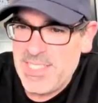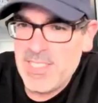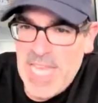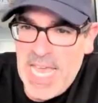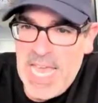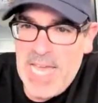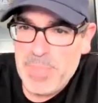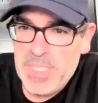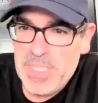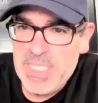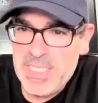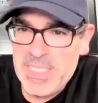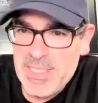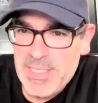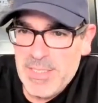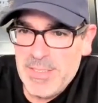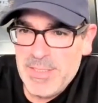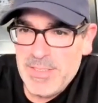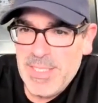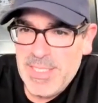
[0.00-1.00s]
still
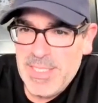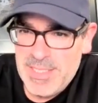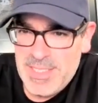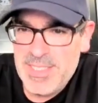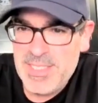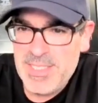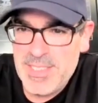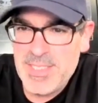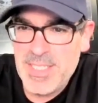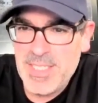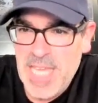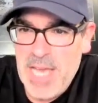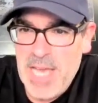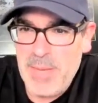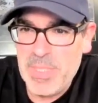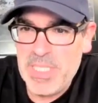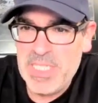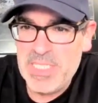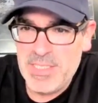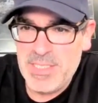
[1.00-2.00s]
happening? Is it still
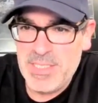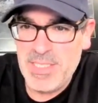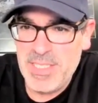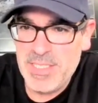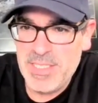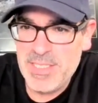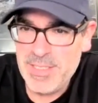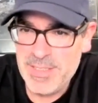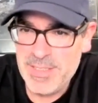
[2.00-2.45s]
happening today?